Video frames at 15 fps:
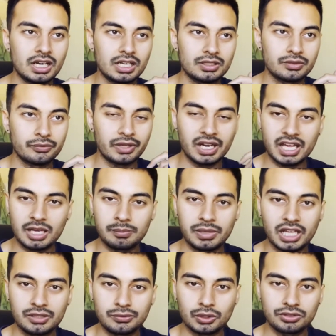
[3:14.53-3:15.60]
When I
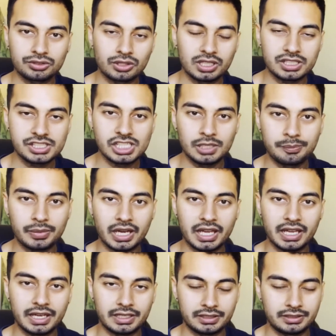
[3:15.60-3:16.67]
applied for scholarship, I
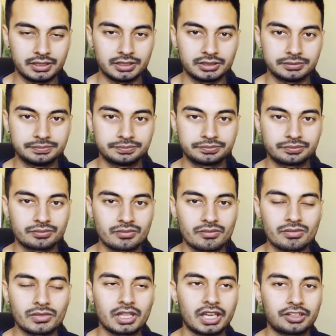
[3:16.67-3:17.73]
had the
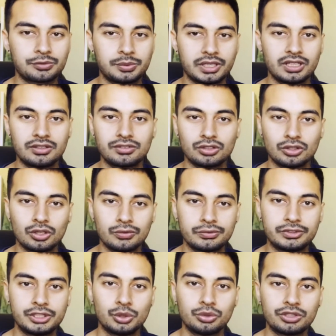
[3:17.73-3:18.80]
experience of
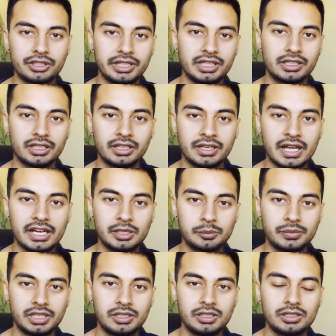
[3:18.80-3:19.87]
tutoring
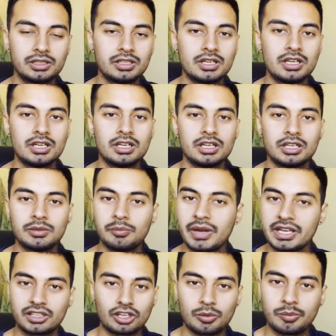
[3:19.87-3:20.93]
anatomy,
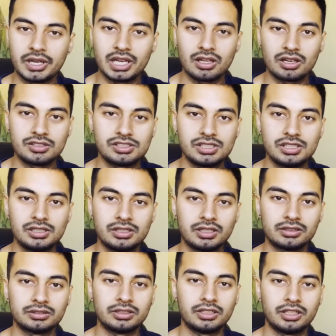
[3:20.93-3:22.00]
microbiology,
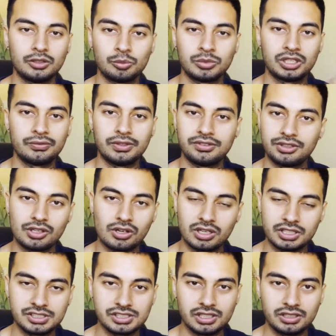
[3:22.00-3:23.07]
human
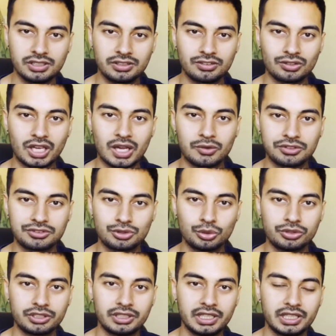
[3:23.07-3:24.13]
physiology. So I was
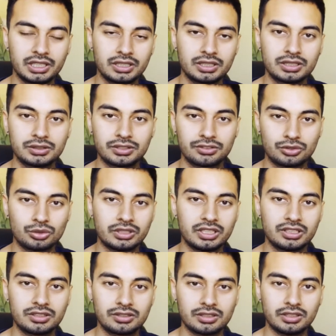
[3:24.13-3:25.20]
tutoring
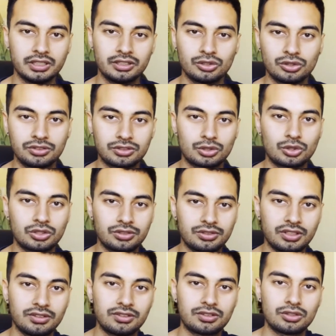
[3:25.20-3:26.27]
students in those
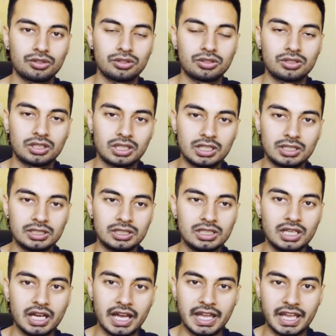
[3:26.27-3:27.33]
courses. So
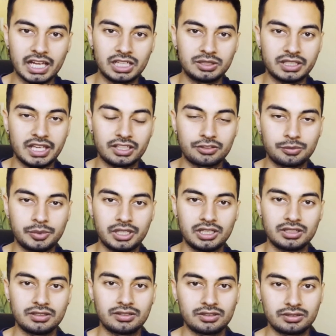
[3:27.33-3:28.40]
I had the
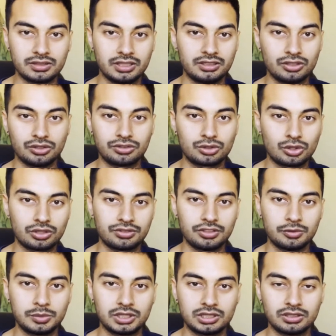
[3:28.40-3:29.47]
experience in those courses
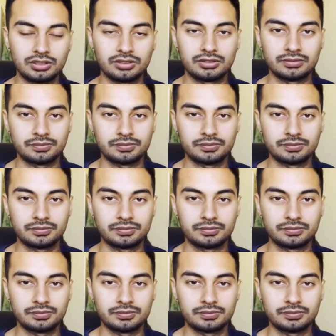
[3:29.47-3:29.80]
because